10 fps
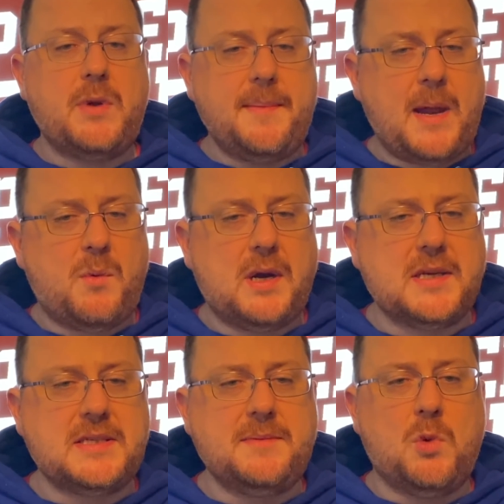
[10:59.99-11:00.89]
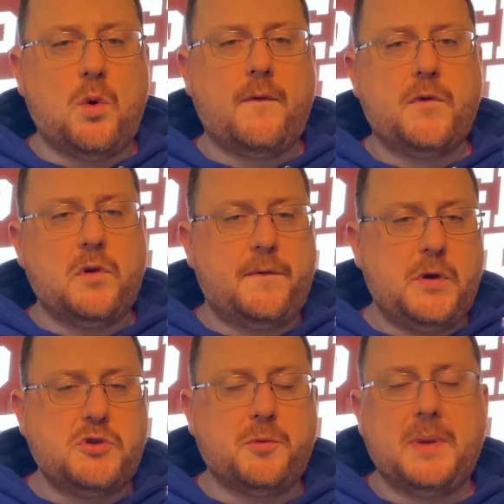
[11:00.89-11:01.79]
He might want to see more for their
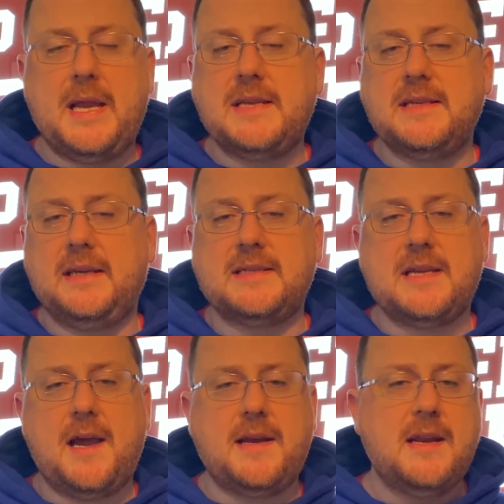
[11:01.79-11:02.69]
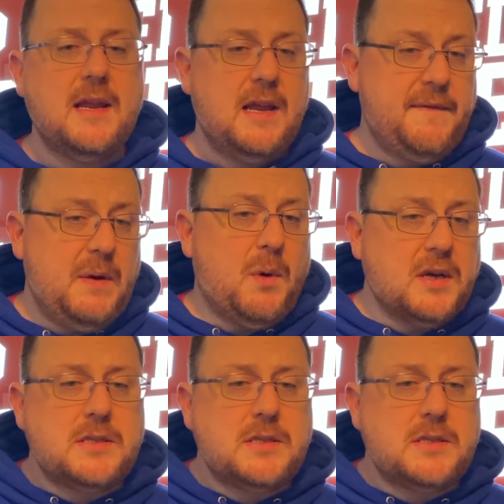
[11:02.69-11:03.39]
future plans and decide if he wants